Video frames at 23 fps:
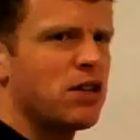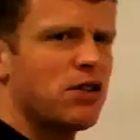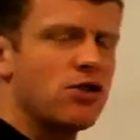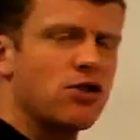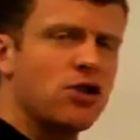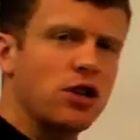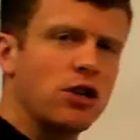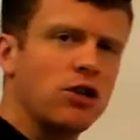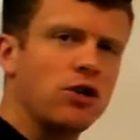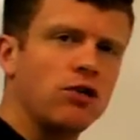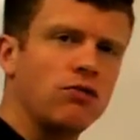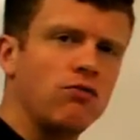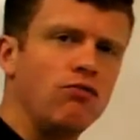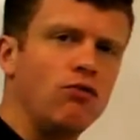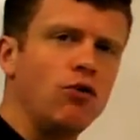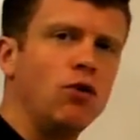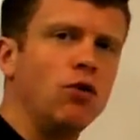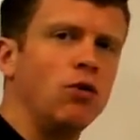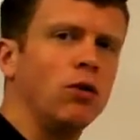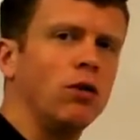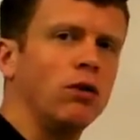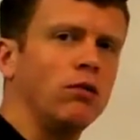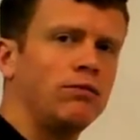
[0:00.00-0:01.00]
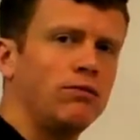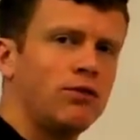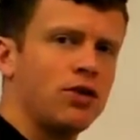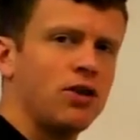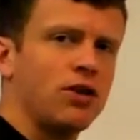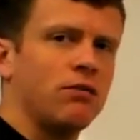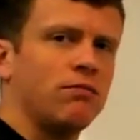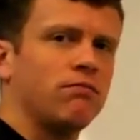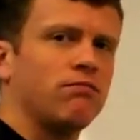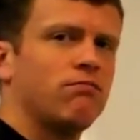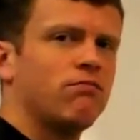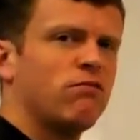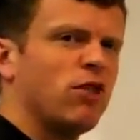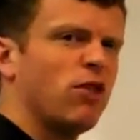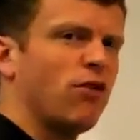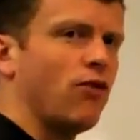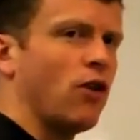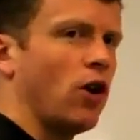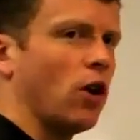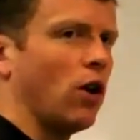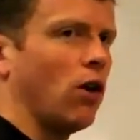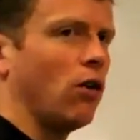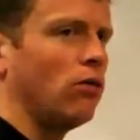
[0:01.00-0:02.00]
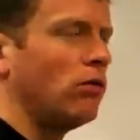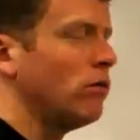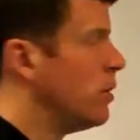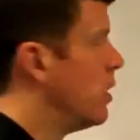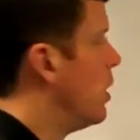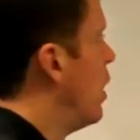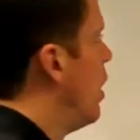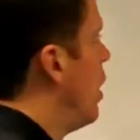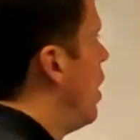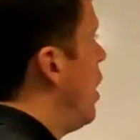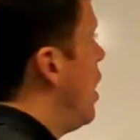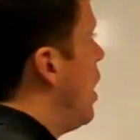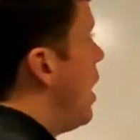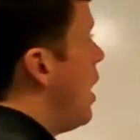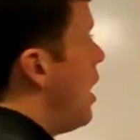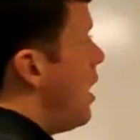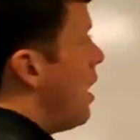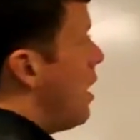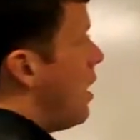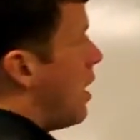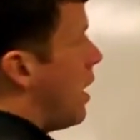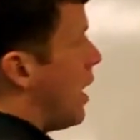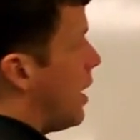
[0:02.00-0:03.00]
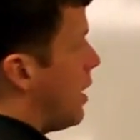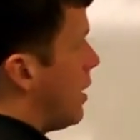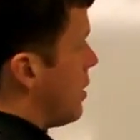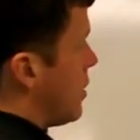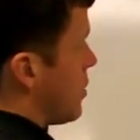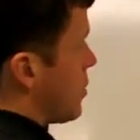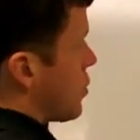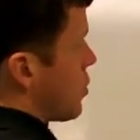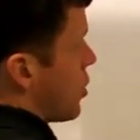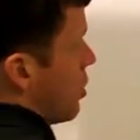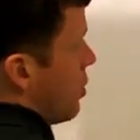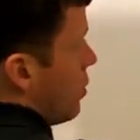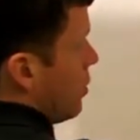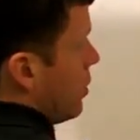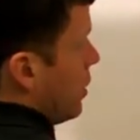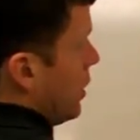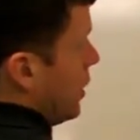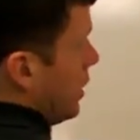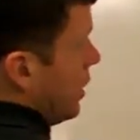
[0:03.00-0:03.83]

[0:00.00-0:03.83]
just a good rule to follow. So